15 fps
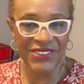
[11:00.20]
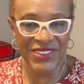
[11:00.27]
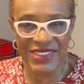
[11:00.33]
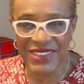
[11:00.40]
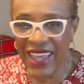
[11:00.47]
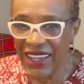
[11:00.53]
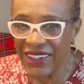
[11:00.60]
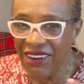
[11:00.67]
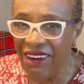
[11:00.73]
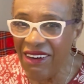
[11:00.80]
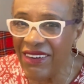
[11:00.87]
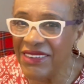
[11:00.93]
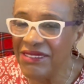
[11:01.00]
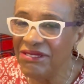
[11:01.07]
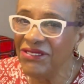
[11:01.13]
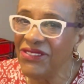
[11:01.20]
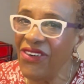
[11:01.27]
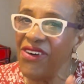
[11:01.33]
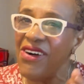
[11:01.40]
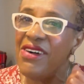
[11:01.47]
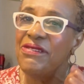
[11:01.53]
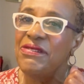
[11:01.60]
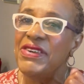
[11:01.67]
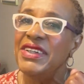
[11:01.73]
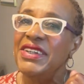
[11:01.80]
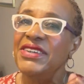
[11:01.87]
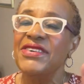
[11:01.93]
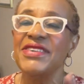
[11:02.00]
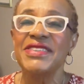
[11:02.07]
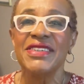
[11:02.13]
just hang on. More
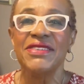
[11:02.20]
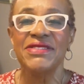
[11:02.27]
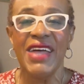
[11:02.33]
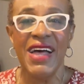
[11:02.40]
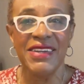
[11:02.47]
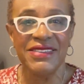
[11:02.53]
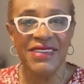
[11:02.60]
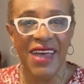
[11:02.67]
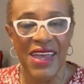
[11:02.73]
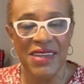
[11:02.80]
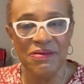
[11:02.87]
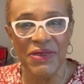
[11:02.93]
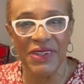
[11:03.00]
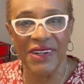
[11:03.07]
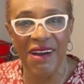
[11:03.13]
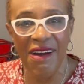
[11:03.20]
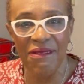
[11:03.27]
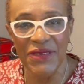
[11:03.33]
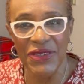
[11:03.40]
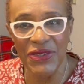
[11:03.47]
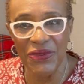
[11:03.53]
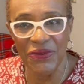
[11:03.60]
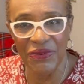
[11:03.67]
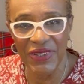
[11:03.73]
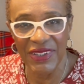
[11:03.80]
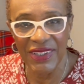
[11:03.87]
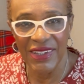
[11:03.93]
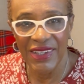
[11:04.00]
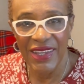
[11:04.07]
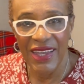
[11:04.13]
videos of that type are coming your way.
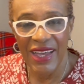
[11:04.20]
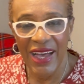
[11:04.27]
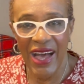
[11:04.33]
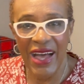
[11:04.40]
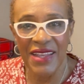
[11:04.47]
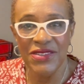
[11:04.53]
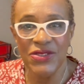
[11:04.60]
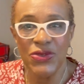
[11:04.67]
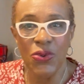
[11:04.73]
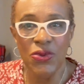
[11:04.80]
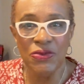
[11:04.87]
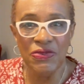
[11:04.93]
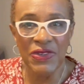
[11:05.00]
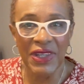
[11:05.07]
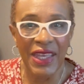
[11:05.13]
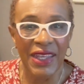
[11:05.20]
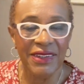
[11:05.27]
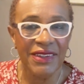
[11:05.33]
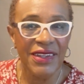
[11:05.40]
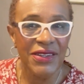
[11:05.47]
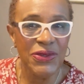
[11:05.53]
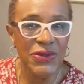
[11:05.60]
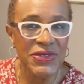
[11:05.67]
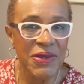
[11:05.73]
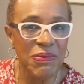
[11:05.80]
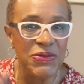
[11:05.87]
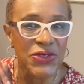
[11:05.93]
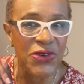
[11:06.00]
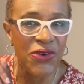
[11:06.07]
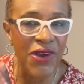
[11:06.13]
And don't forget to
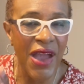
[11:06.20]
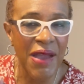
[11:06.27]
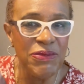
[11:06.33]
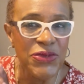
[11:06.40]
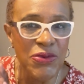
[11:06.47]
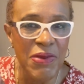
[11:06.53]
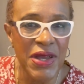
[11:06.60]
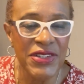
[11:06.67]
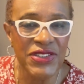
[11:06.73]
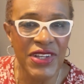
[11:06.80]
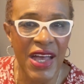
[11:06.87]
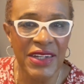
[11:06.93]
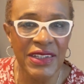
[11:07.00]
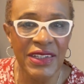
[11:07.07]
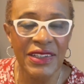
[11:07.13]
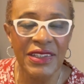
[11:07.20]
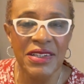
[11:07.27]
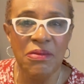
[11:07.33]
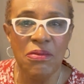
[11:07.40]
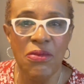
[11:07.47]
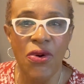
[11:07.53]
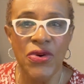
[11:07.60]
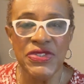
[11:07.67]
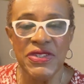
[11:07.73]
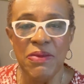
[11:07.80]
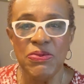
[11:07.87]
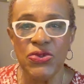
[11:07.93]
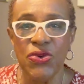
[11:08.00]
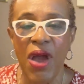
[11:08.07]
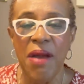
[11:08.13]
subscribe to my channel. The more
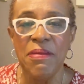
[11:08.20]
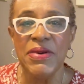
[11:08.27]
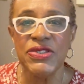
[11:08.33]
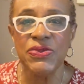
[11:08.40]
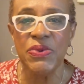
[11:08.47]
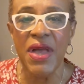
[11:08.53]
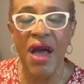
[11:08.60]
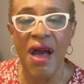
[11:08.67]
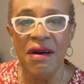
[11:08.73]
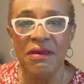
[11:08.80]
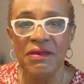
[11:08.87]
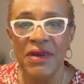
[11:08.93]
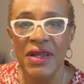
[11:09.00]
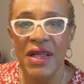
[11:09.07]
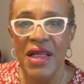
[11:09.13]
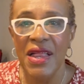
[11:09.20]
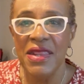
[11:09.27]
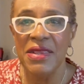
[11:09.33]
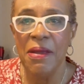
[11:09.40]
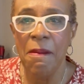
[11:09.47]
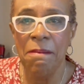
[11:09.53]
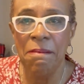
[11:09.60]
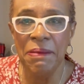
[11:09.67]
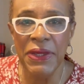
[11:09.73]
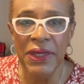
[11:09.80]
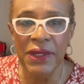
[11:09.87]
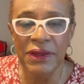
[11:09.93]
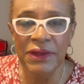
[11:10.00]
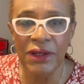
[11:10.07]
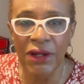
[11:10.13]
subscribers we have, the
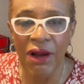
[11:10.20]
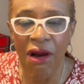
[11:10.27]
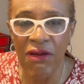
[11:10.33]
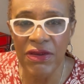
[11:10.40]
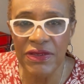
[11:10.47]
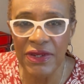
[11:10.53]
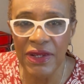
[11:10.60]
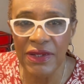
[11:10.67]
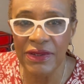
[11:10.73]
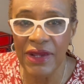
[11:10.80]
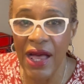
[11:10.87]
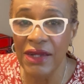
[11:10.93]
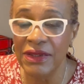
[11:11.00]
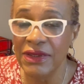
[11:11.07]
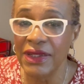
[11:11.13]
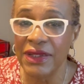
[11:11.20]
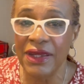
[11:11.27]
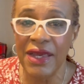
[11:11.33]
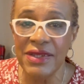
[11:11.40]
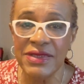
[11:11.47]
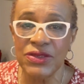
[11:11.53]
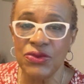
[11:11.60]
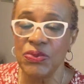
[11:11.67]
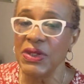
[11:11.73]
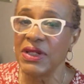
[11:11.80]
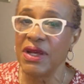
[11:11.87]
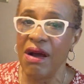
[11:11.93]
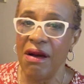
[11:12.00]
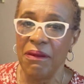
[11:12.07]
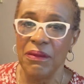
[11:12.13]
bigger the content and the guests would
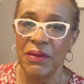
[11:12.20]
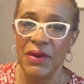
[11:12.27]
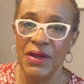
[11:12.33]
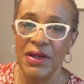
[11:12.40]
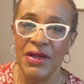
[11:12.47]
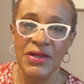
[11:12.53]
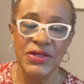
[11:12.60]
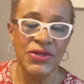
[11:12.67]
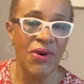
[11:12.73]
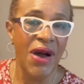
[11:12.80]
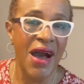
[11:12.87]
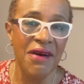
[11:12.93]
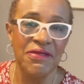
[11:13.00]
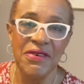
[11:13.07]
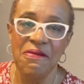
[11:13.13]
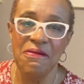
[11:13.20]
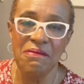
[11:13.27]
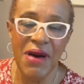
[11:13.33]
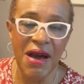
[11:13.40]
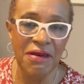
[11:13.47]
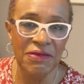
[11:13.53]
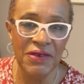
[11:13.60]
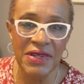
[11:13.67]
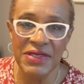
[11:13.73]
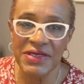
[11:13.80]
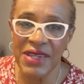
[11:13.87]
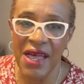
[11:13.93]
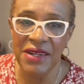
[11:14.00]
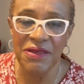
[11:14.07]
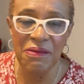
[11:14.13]
come. So have a marvelous
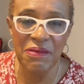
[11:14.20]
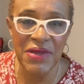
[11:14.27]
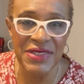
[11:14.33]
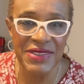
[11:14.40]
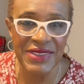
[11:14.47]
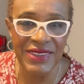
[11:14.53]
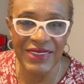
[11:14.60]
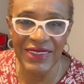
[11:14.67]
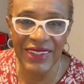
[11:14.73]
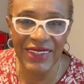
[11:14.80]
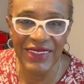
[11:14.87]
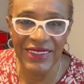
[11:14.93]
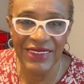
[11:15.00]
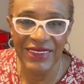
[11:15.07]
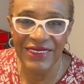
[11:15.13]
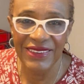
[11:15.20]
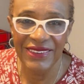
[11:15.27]
and amazing day.